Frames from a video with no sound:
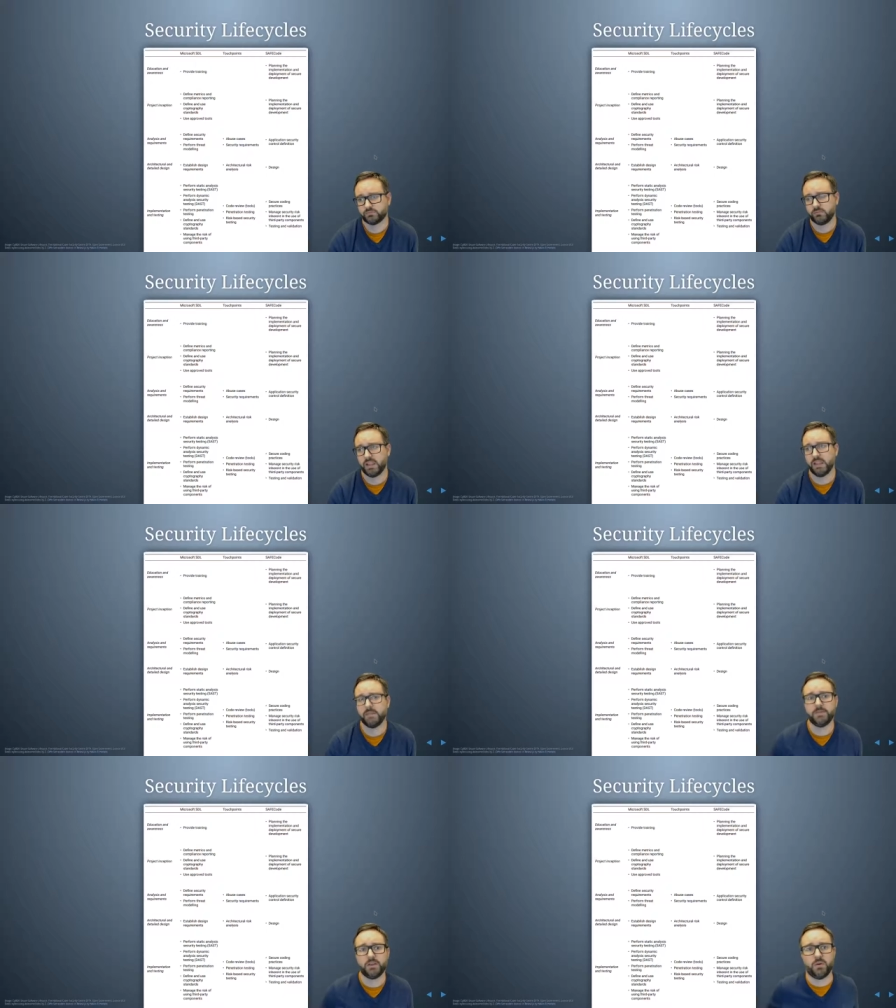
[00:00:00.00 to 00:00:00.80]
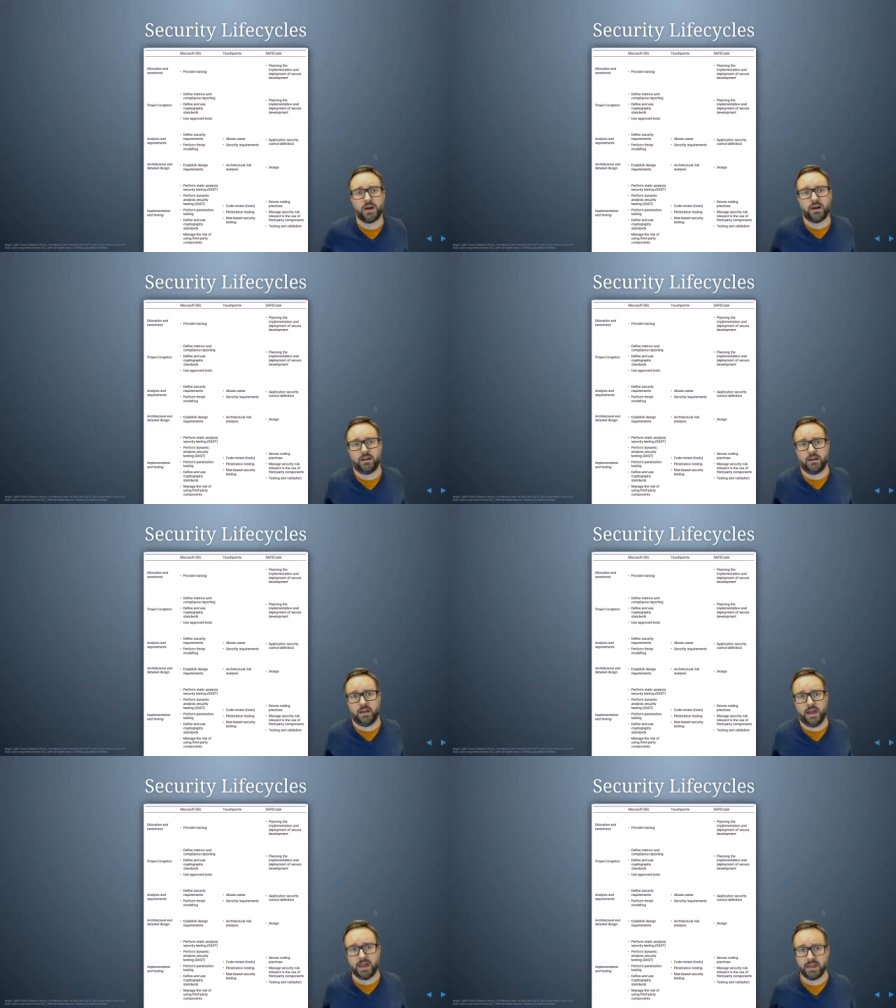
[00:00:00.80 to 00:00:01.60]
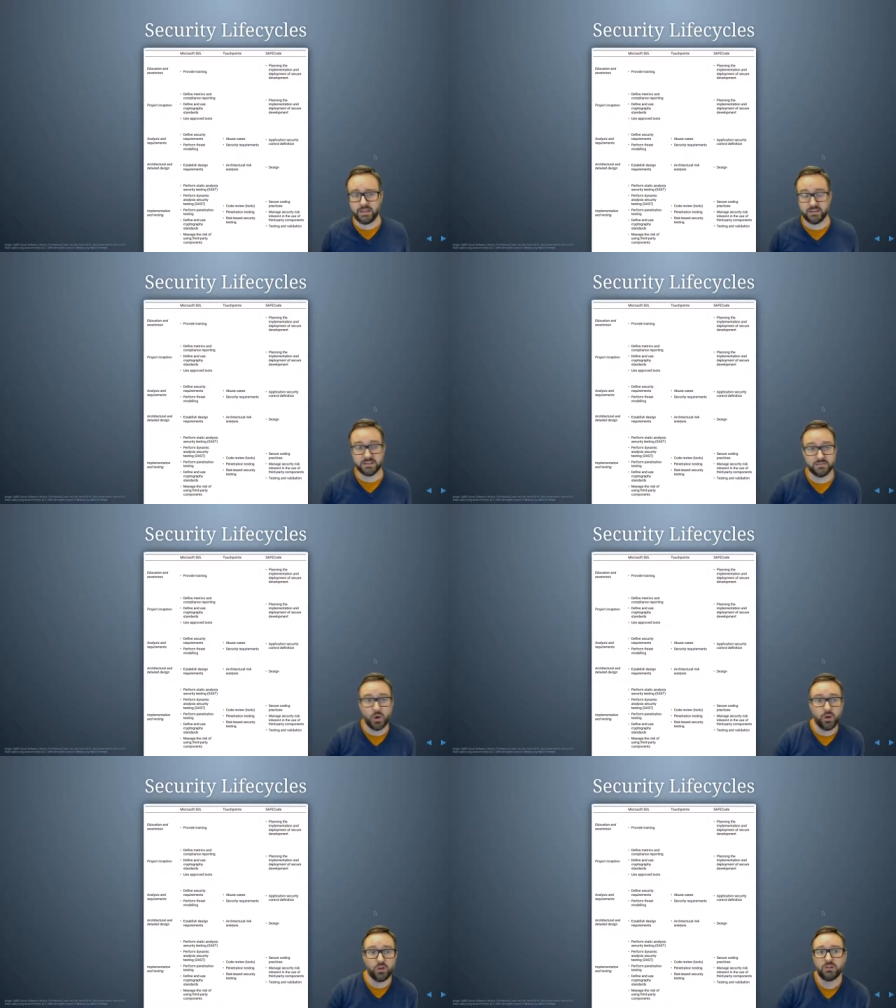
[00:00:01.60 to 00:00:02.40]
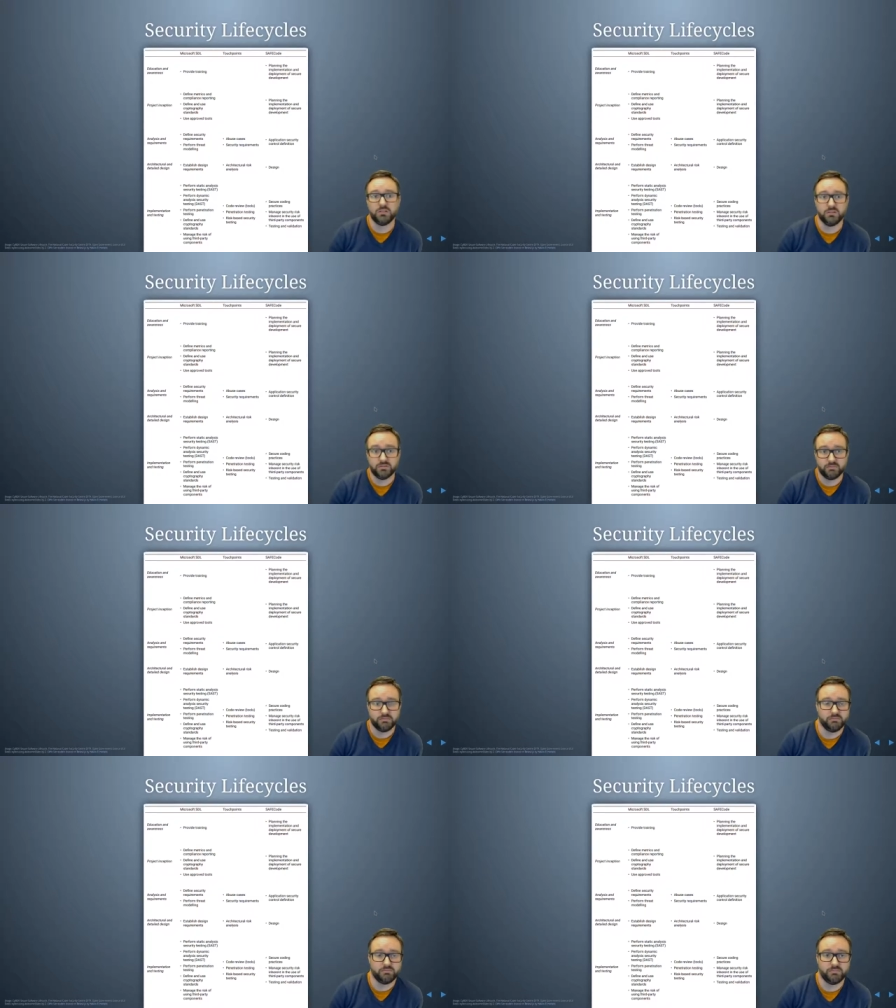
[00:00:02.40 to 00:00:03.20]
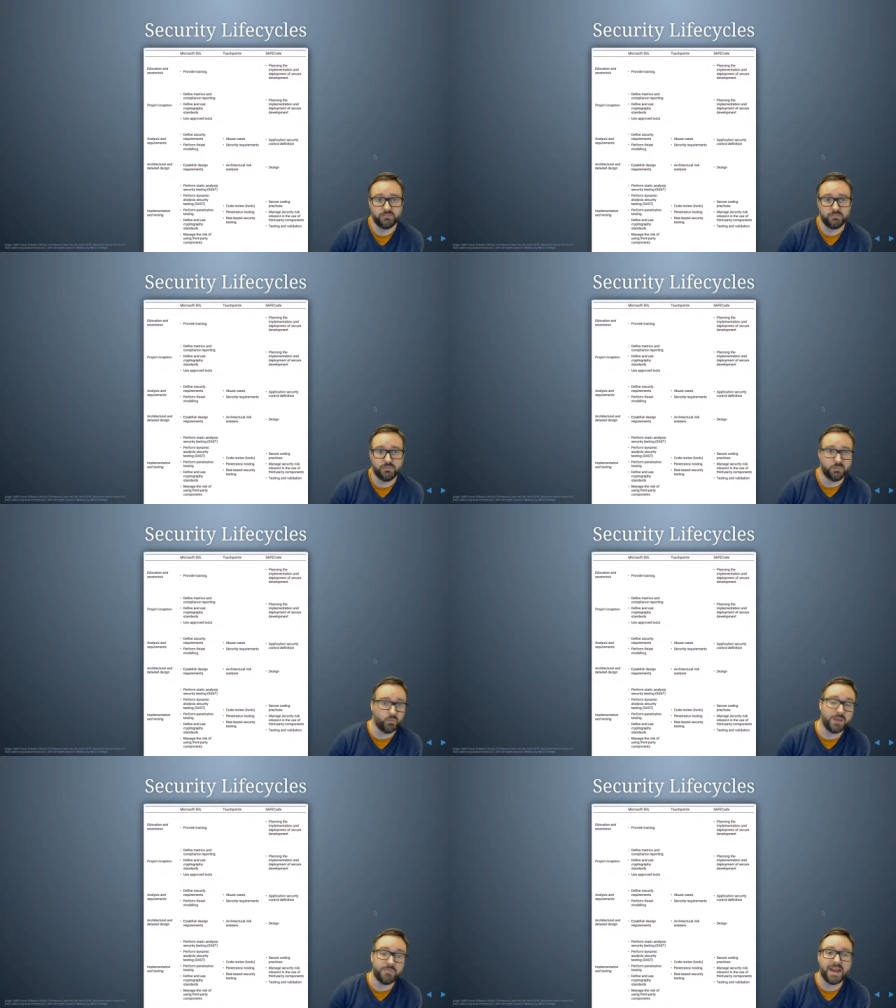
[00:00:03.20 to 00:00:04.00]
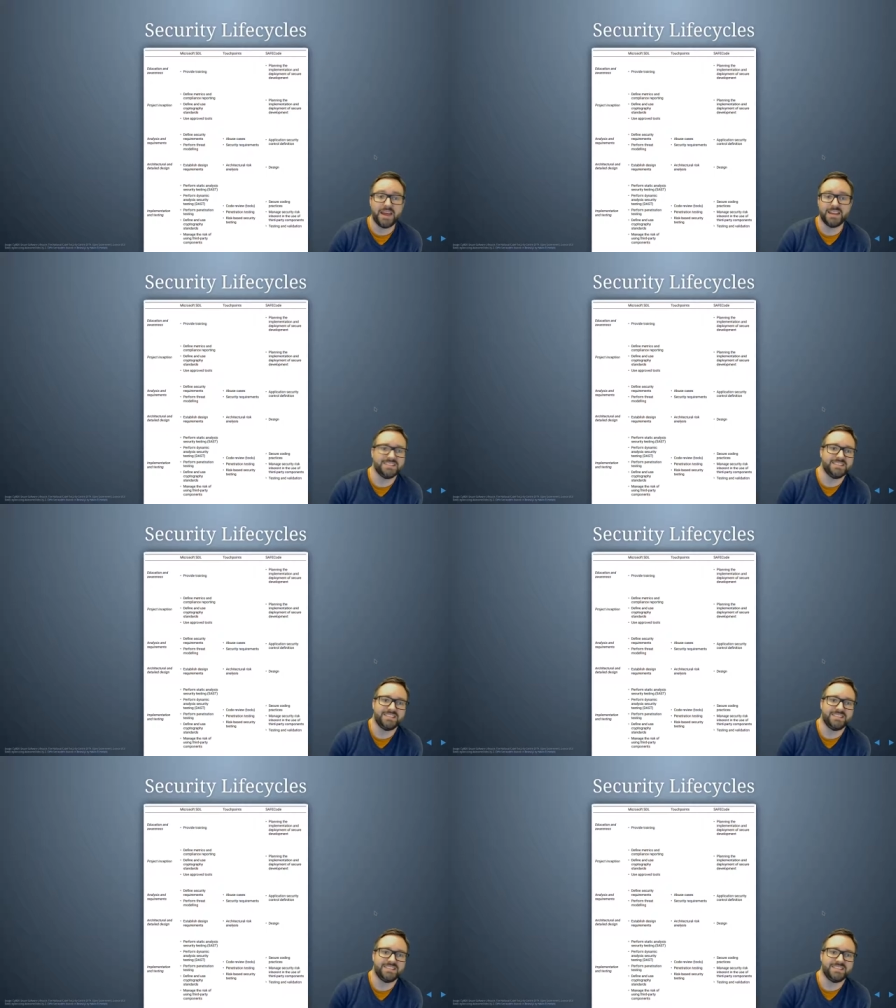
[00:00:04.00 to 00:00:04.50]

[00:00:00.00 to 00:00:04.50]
if you are a small one man